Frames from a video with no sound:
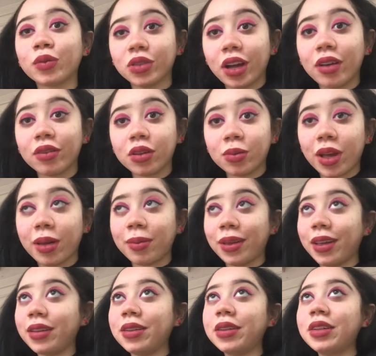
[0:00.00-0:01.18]
when you're having a
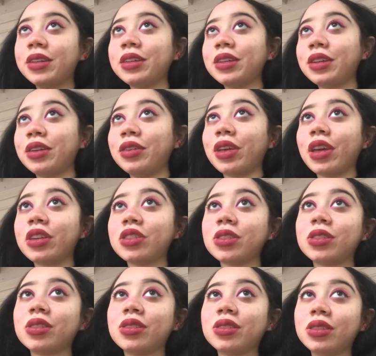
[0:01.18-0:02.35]
baby. You know, you can't just